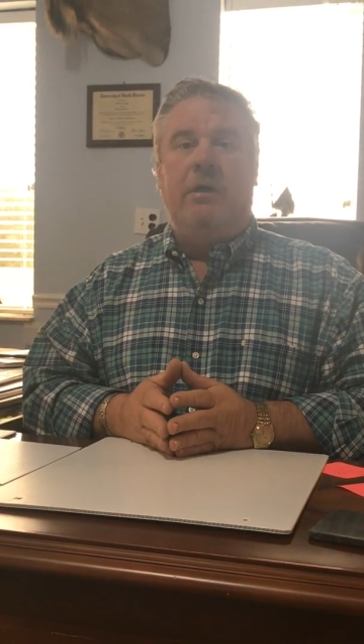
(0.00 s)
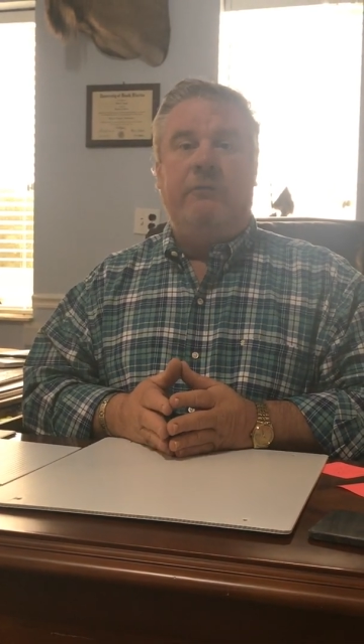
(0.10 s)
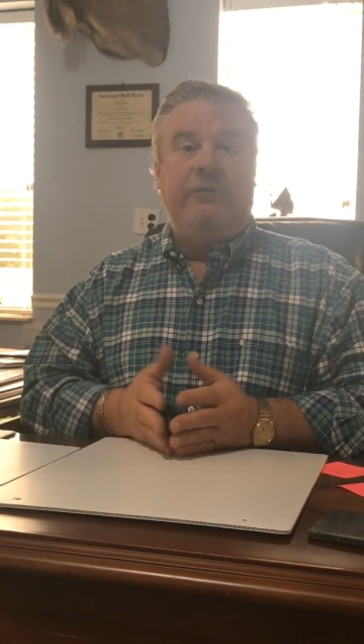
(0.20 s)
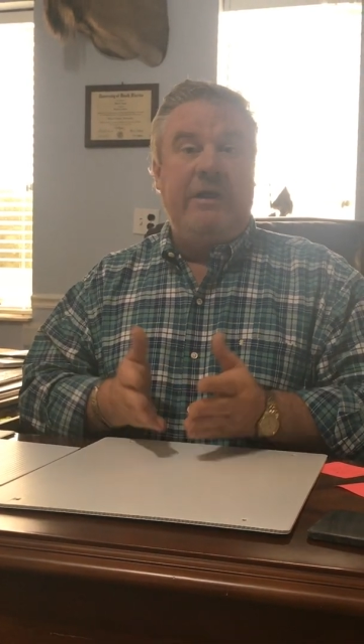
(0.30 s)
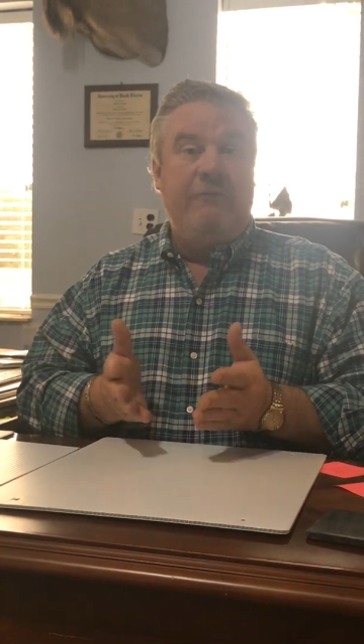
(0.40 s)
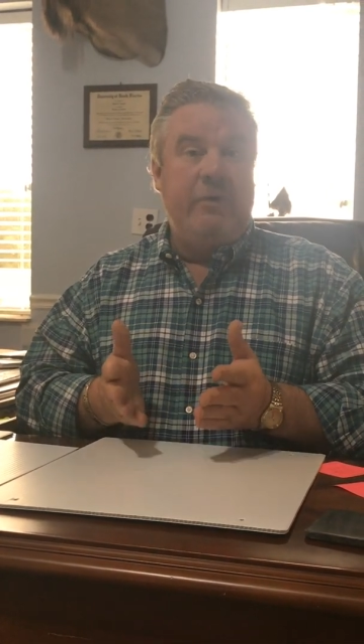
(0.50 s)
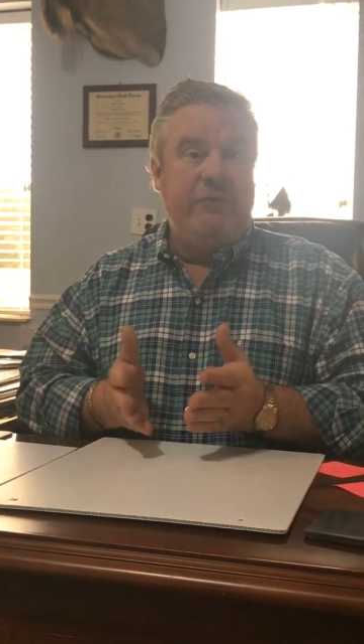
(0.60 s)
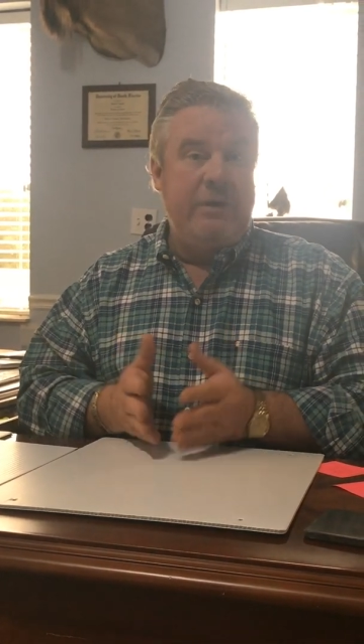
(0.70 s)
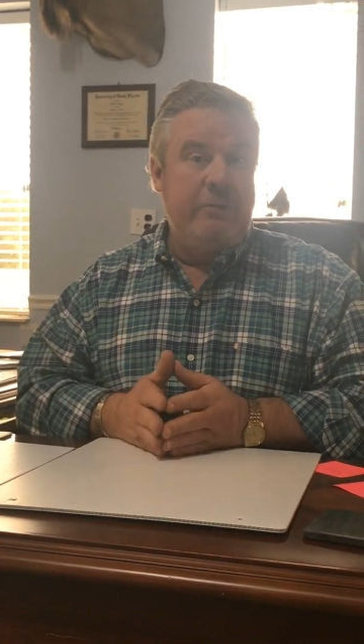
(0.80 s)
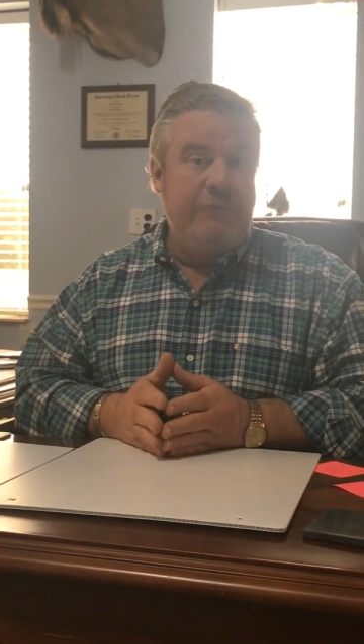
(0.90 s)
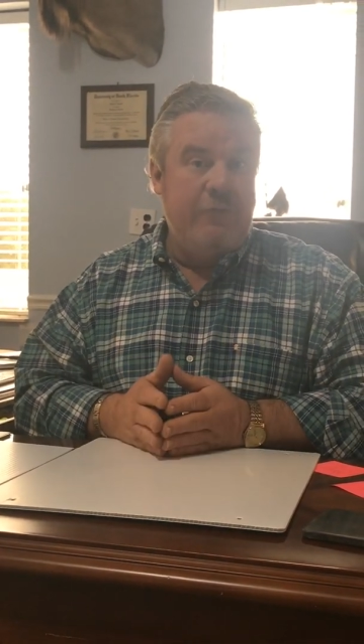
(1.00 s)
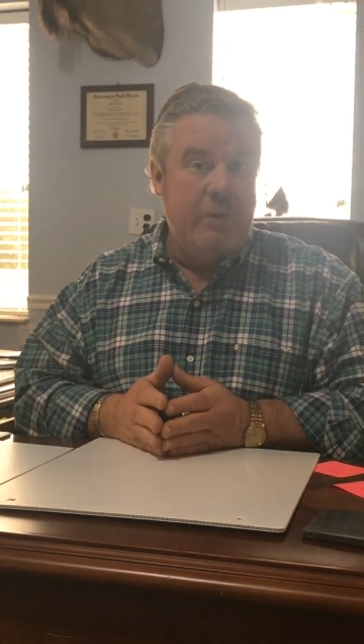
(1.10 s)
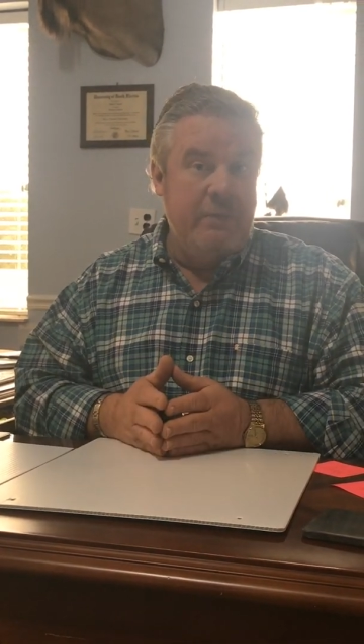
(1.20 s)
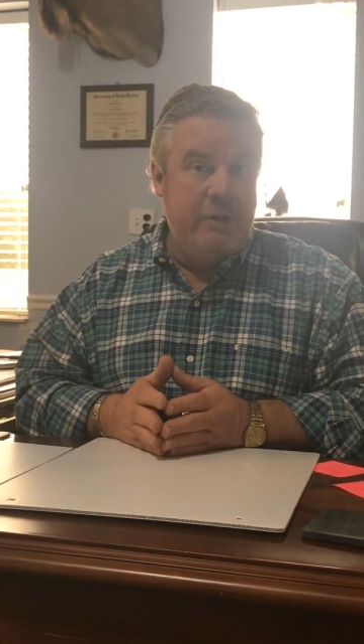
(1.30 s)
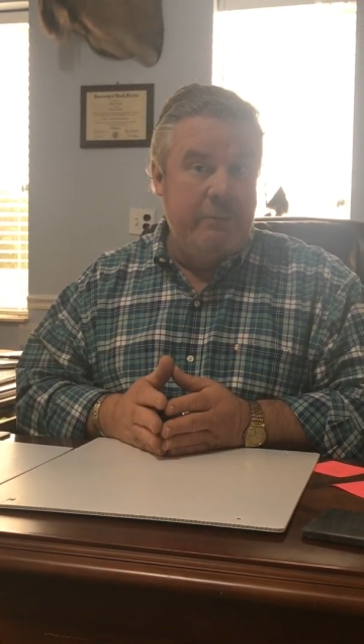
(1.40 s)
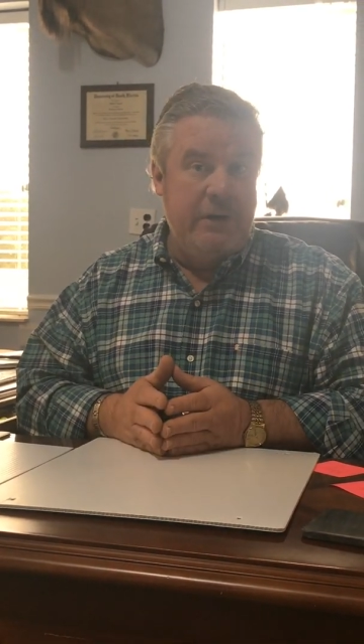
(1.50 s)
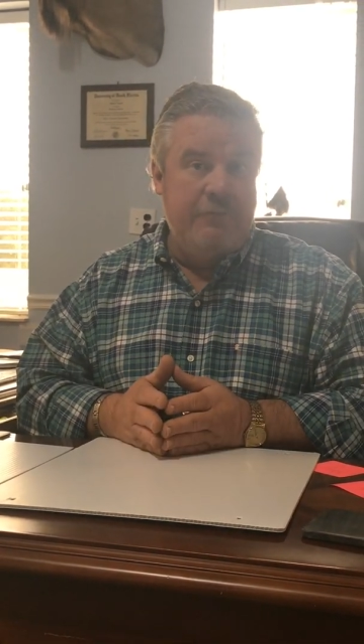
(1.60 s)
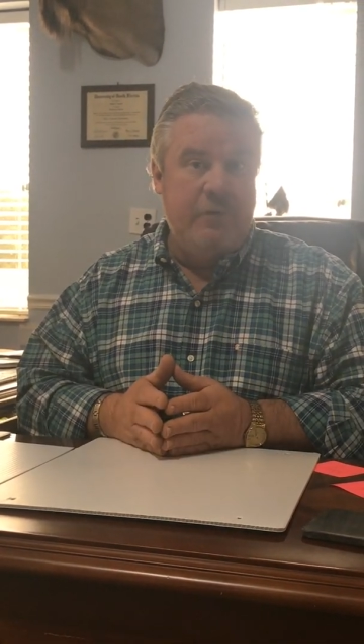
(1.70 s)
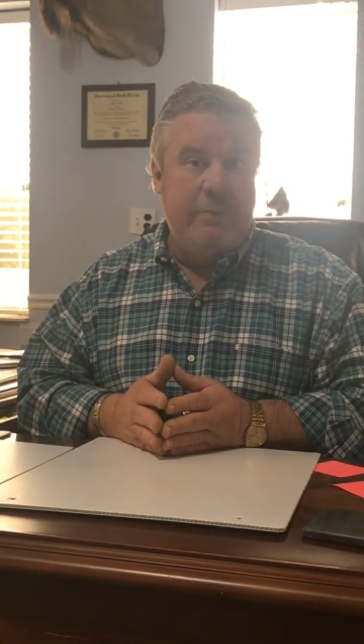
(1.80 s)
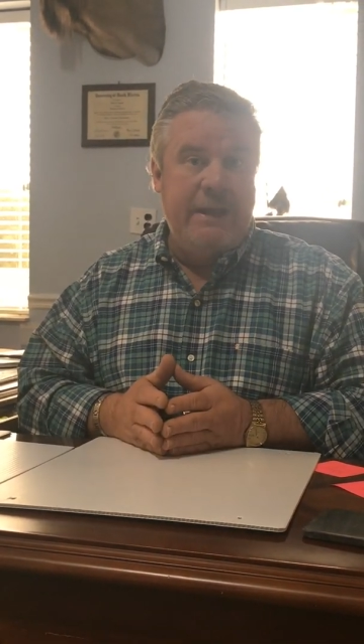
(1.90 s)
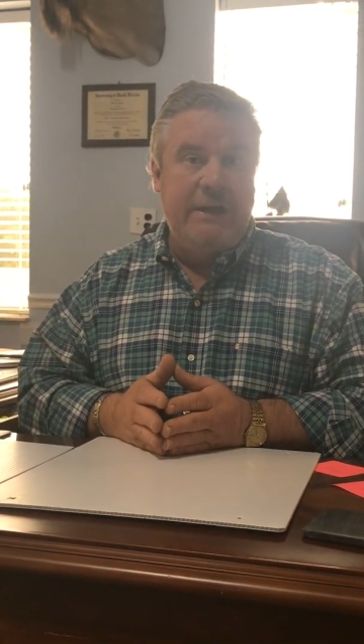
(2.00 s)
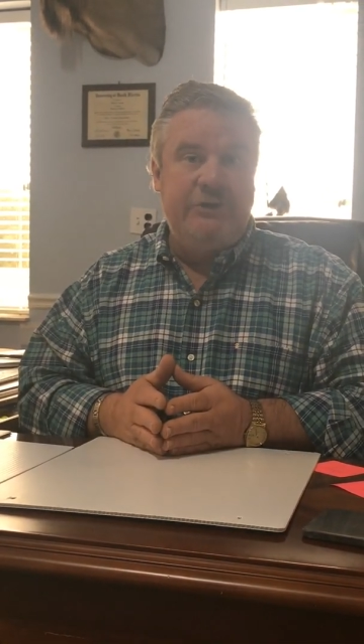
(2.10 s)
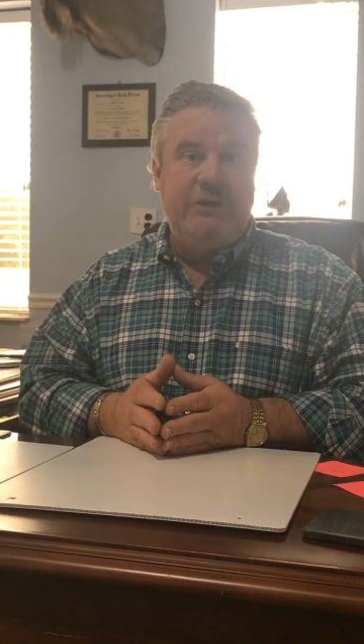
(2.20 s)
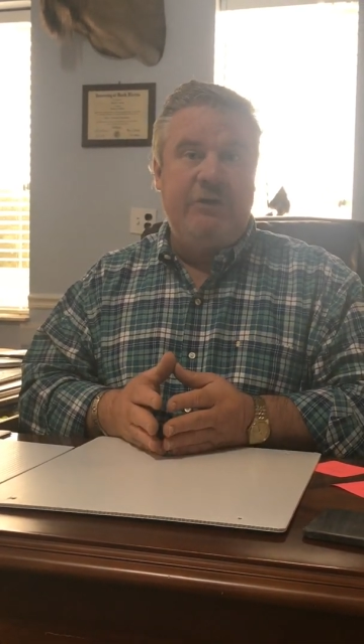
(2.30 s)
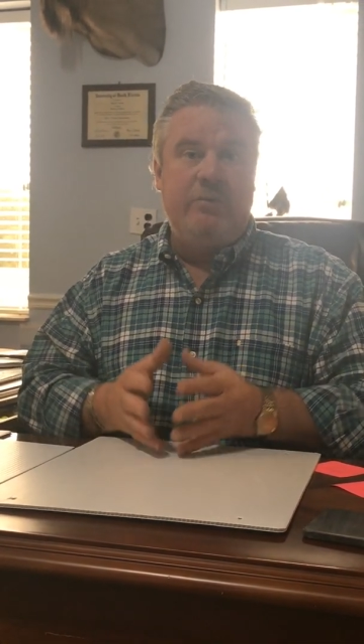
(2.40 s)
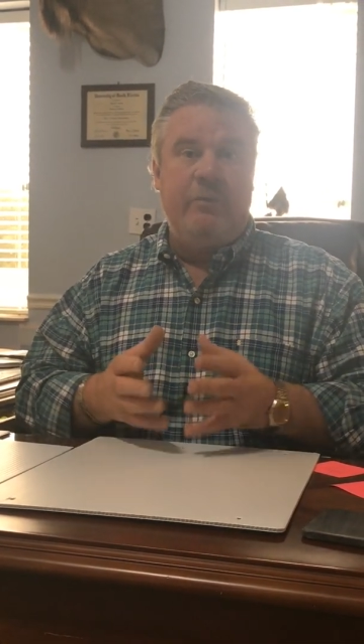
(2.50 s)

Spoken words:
Say, for example, the 4mm 4x8 sheets,